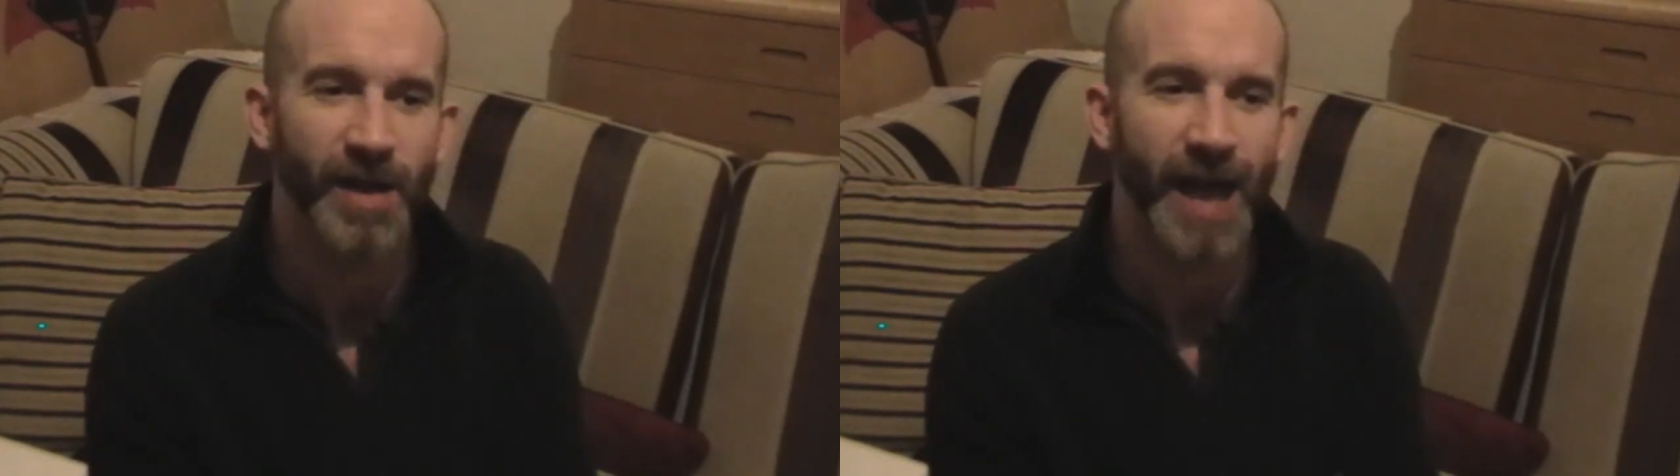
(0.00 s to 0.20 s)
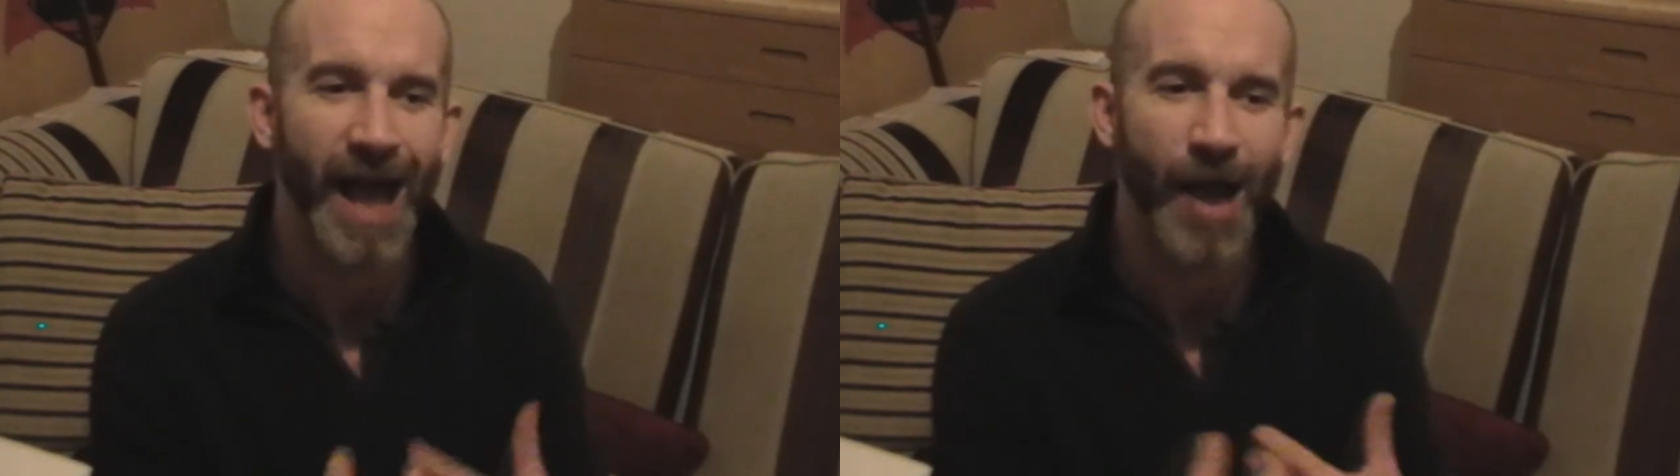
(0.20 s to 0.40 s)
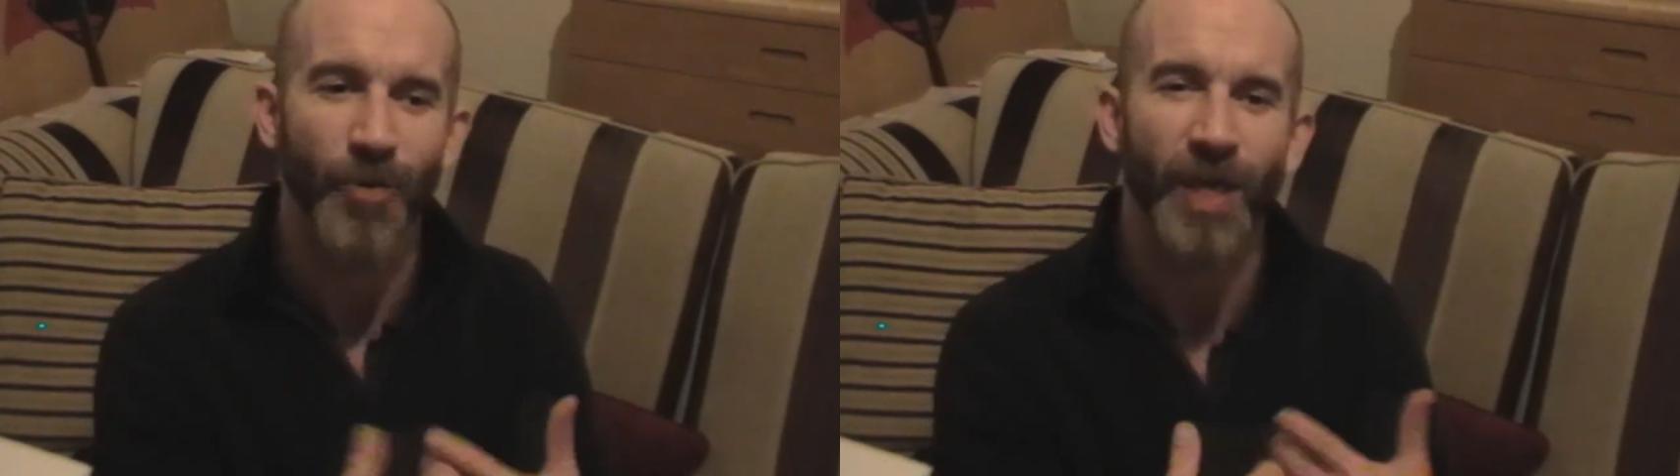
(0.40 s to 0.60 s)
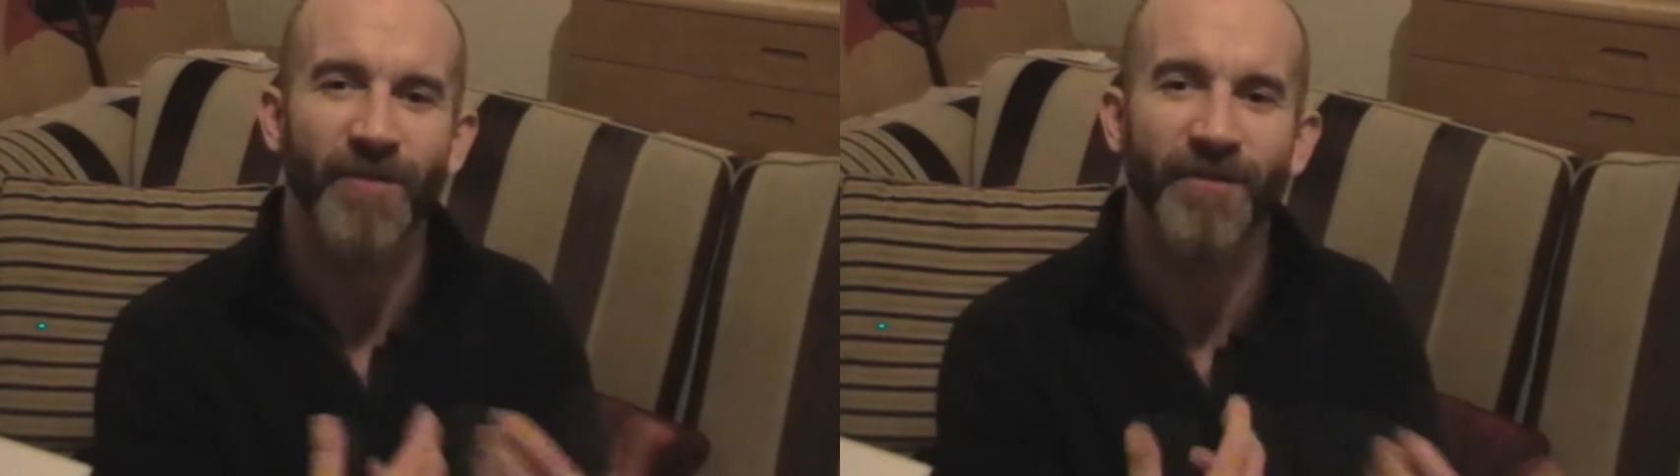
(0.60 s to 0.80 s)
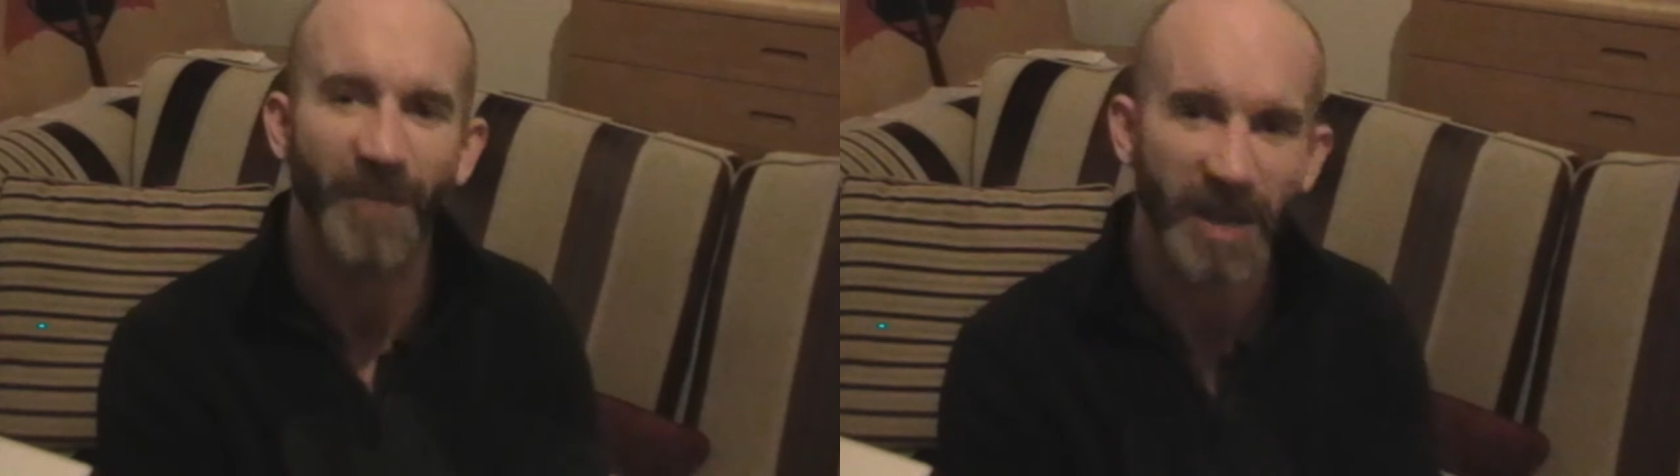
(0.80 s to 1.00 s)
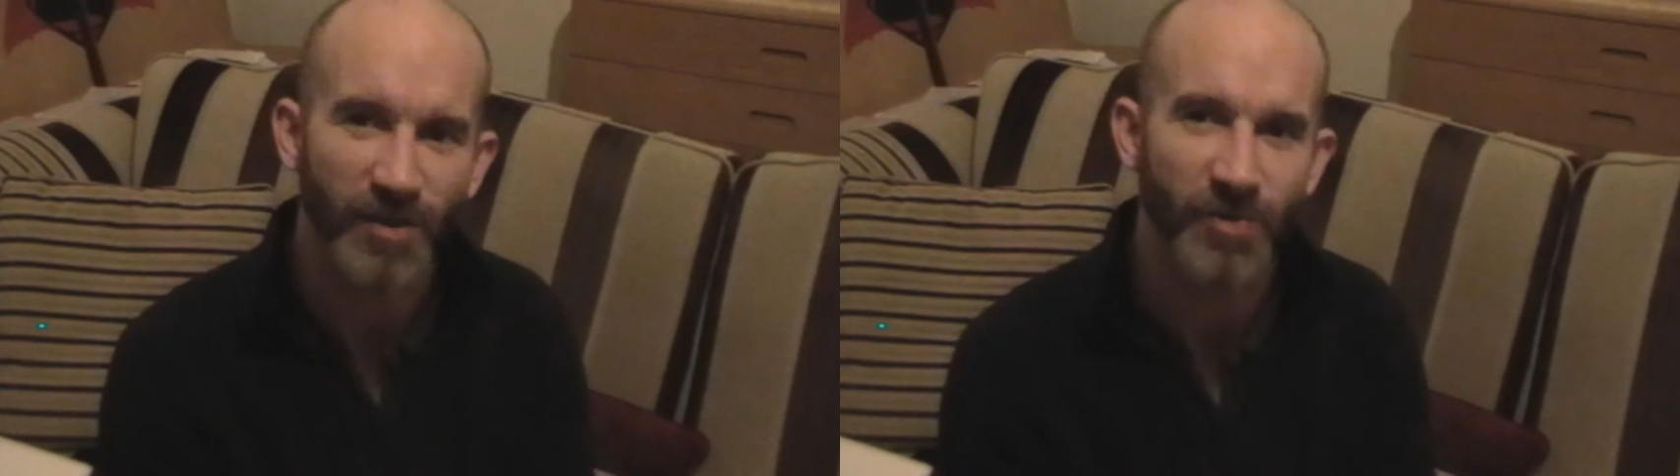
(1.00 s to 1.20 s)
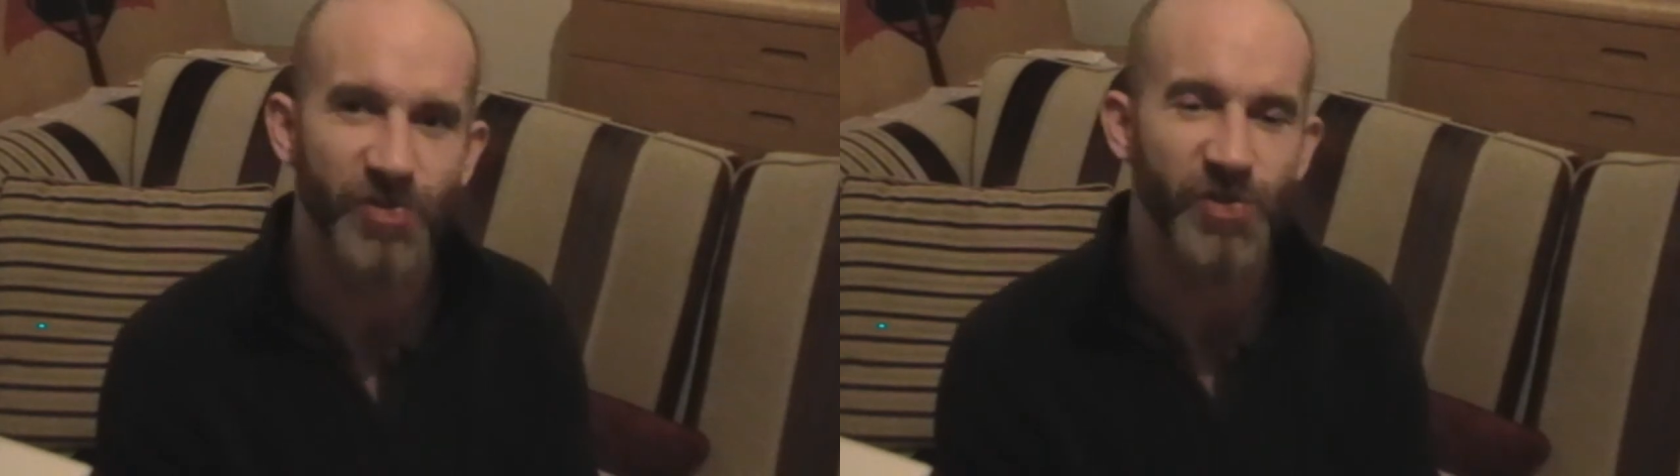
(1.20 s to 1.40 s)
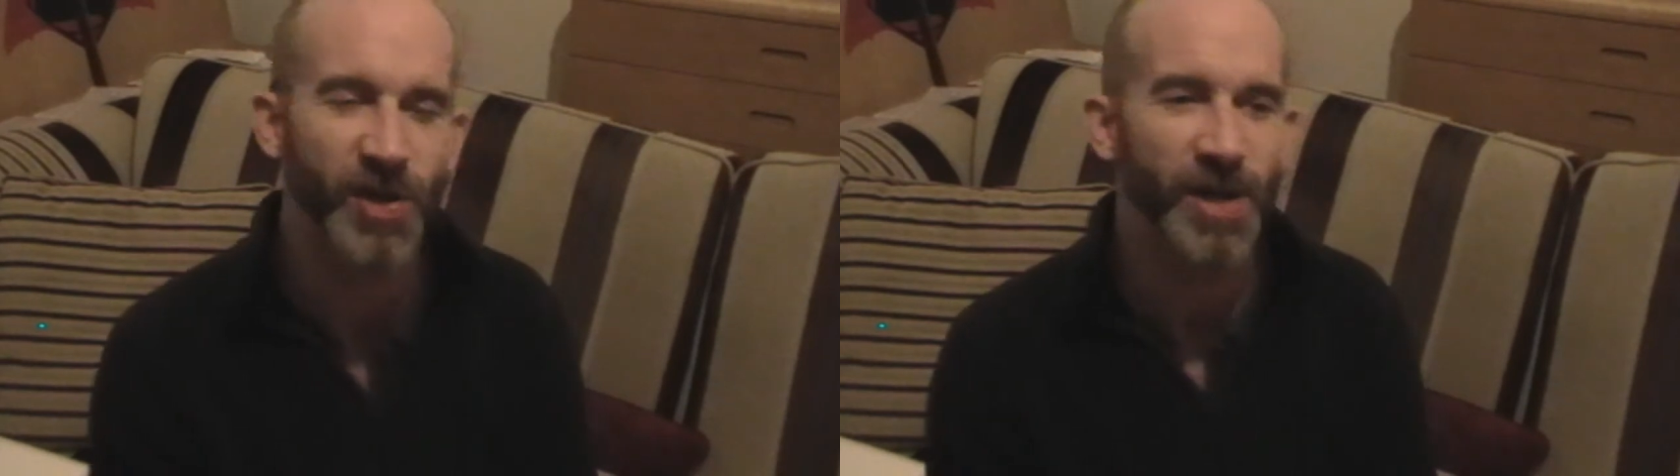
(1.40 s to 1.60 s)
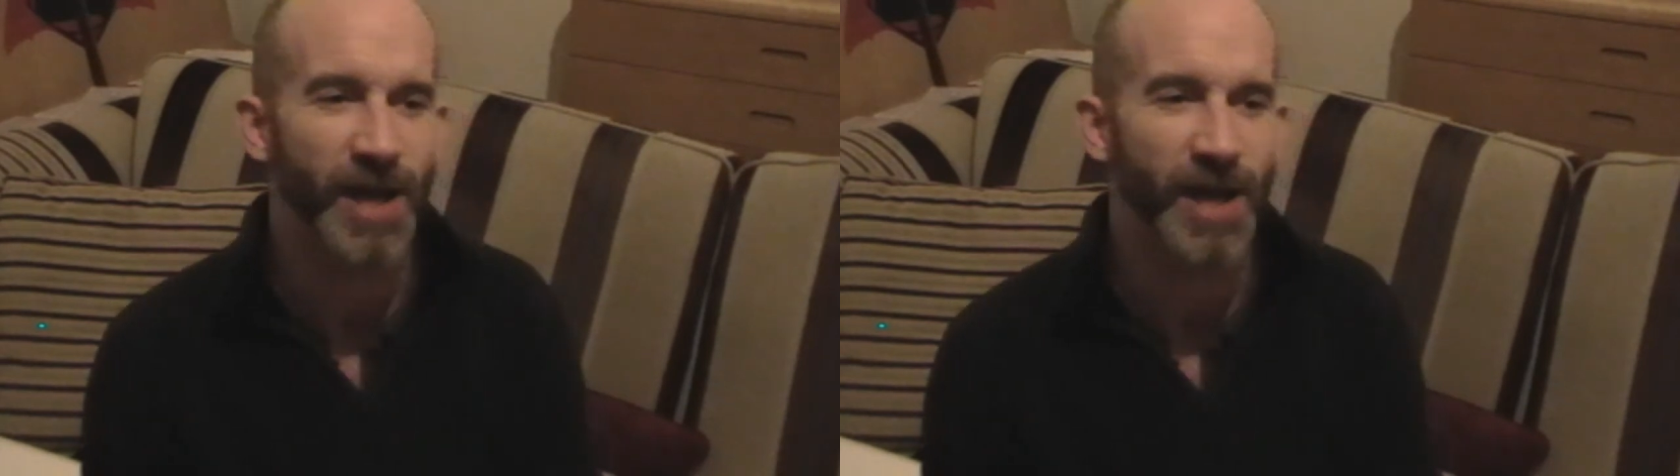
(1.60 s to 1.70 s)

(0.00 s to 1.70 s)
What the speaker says: how that feels,